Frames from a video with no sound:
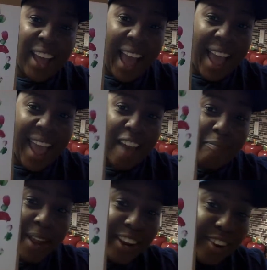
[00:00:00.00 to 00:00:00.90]
I have
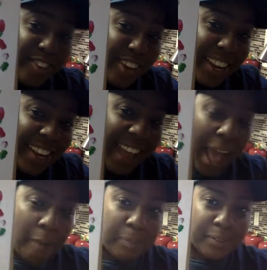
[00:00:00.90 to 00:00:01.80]
my green
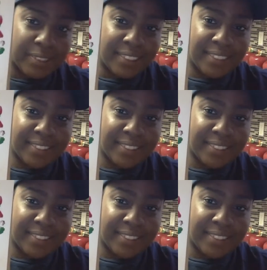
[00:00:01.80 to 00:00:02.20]
apples.